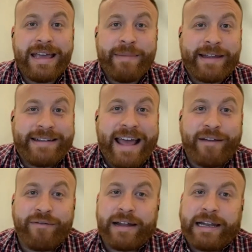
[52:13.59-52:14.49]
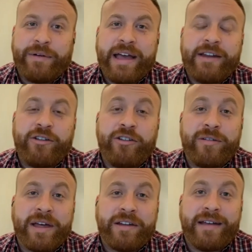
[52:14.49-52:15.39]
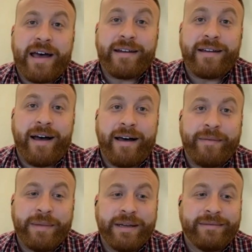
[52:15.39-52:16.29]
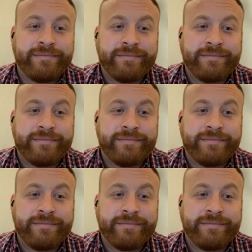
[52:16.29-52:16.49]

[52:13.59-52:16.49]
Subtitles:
email dagfellow@gmail.com.